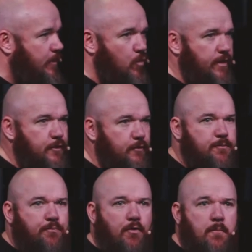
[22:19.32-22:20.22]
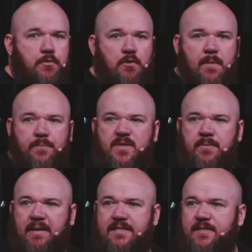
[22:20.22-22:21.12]
that all they do is prop you up in the
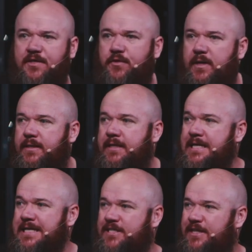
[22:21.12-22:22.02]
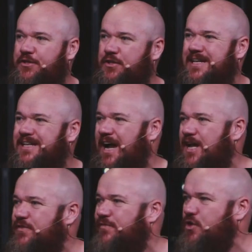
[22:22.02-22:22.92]
mess that you're in so that you can
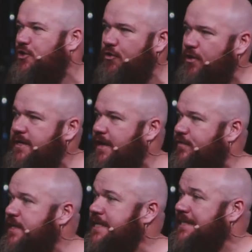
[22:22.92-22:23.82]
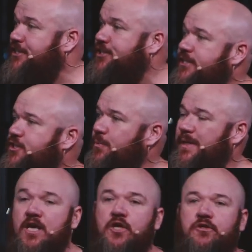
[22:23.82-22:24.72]
kind of look good enough just to
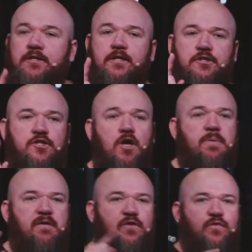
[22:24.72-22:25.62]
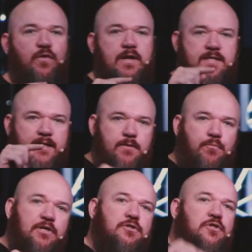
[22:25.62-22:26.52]
be. You need to stop having friends that can
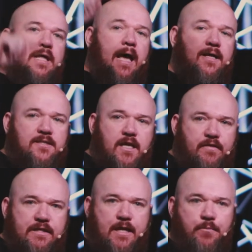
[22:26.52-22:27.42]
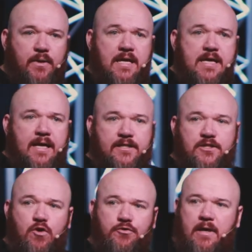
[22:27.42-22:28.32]
bring you to the outside of the temple and
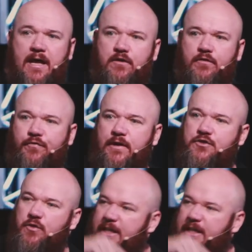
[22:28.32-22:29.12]
start relying on friends